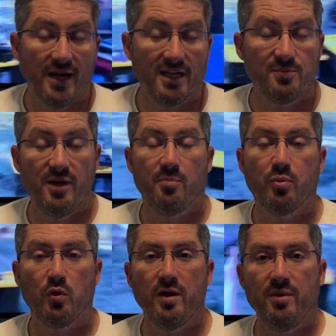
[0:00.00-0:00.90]
XP
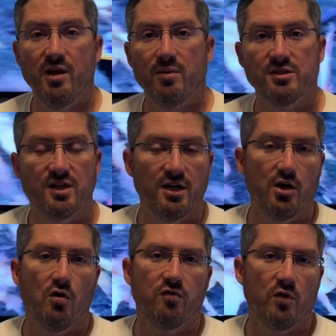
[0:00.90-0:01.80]
Premium is going to
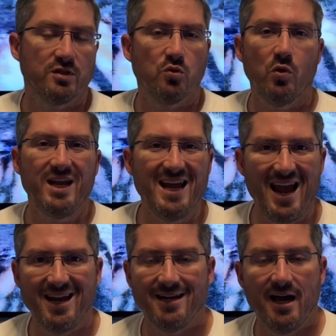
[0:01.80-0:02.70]
go for
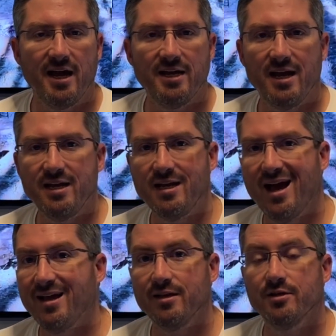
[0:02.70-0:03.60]

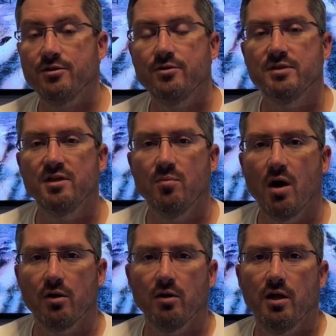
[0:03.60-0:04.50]
$28,999 in the 2-seat
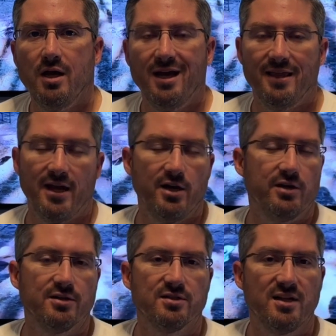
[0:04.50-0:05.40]
model. And then you're going
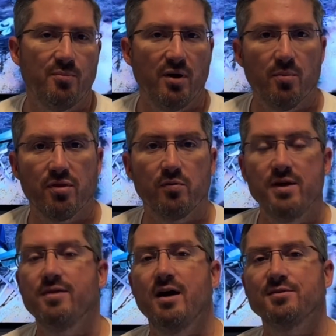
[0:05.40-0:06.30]
to step up
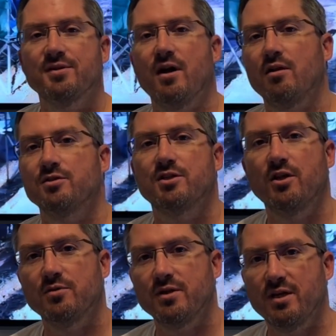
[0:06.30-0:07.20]
$3,000 to
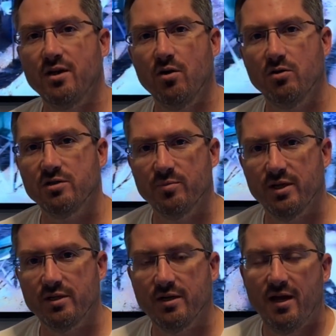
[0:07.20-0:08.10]
go to the
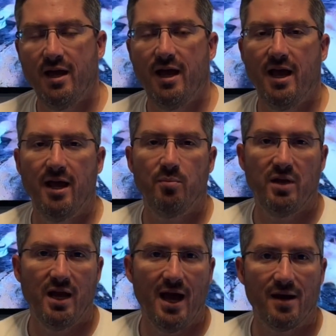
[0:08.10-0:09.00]
Ultimate and
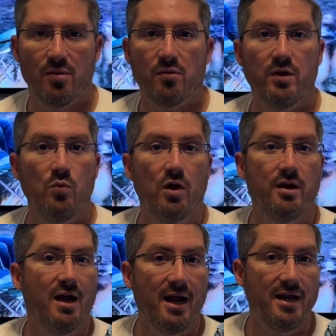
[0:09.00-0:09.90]
be at
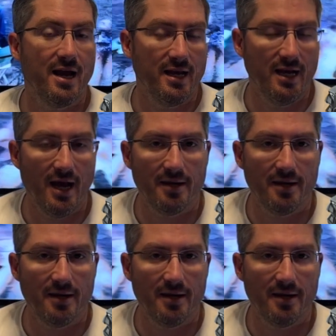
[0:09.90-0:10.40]
$31,999.